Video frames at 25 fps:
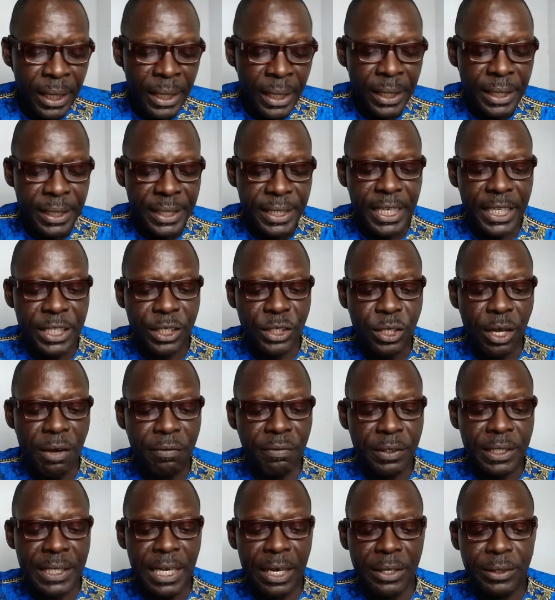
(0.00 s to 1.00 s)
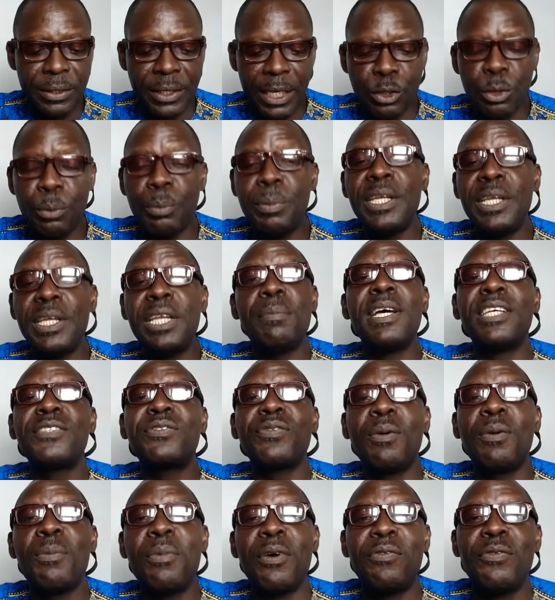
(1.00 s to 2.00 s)
This is often touted to be the best
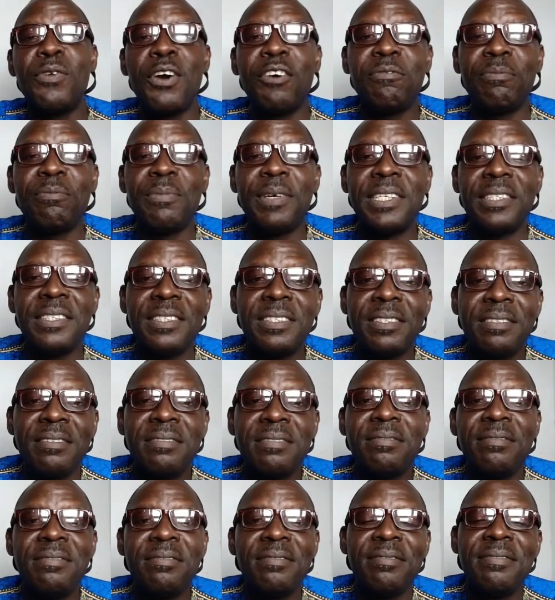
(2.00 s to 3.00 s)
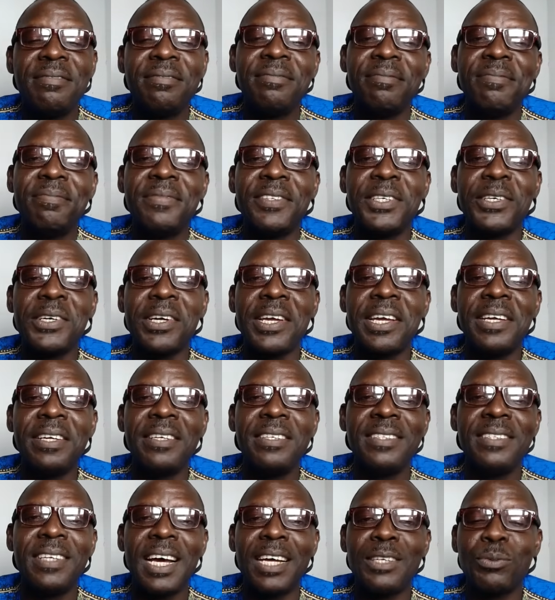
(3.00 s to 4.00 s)
form of government. Okay,
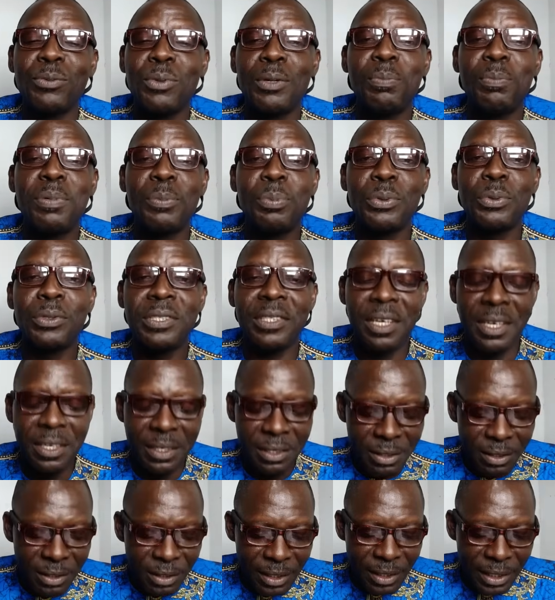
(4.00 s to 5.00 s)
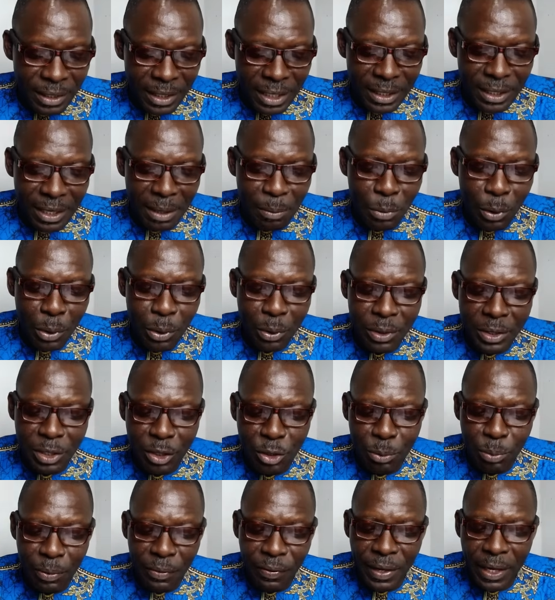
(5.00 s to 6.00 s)
that's what people say. They take democracy
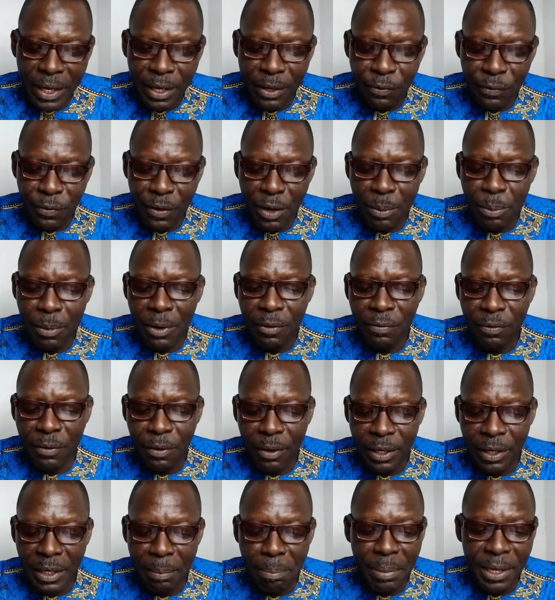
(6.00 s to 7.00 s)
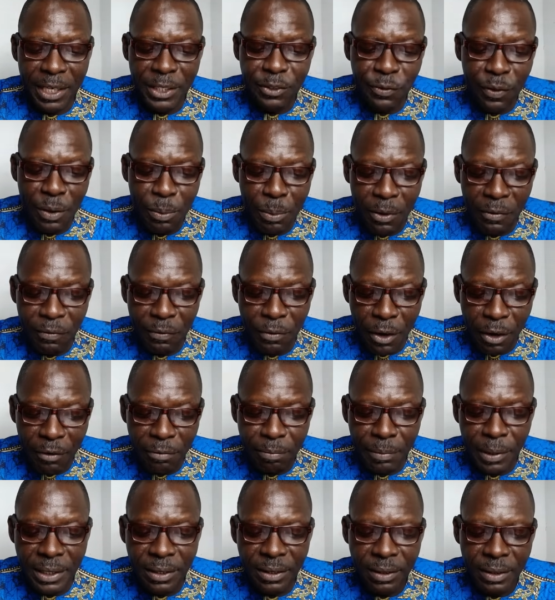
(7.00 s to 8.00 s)
to be the best form of
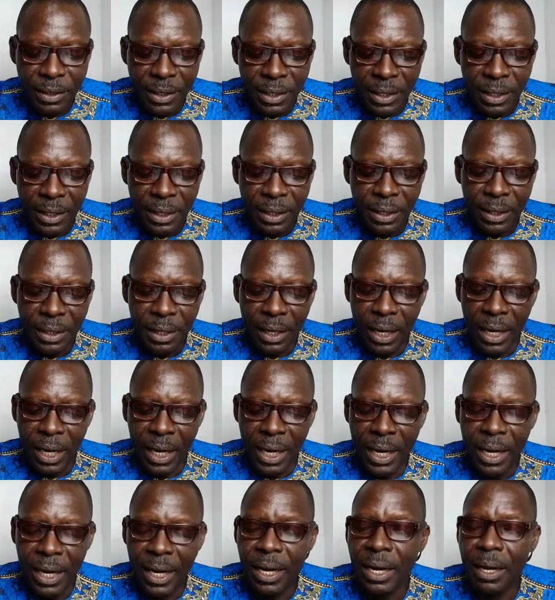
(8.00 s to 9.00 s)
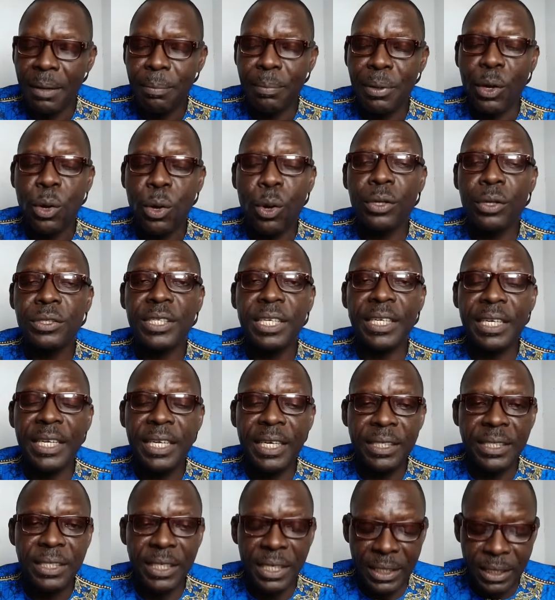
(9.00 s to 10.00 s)
government because in
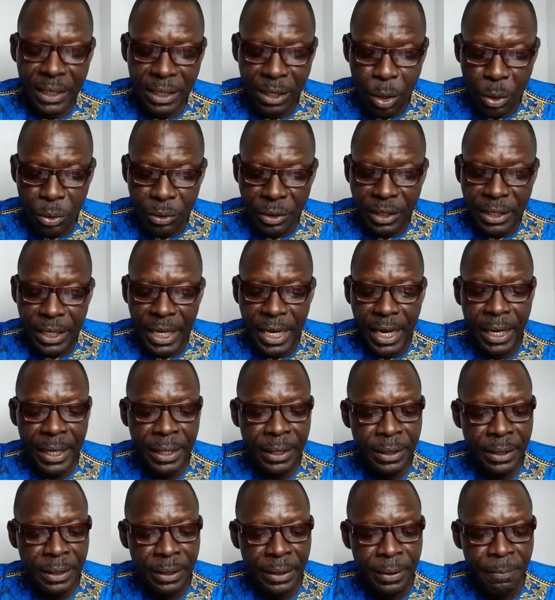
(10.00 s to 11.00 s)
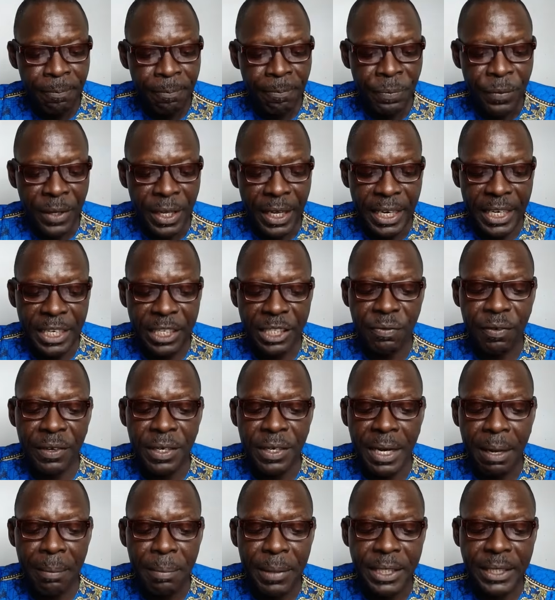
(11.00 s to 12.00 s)
it contains in its
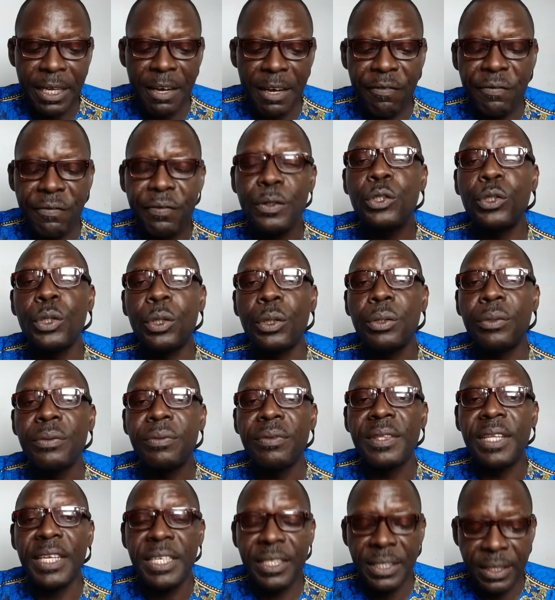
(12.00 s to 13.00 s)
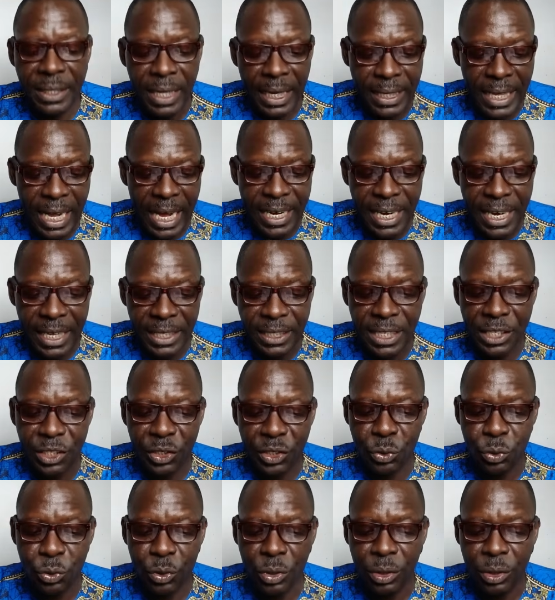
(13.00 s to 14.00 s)
fundamental feature things that are necessary,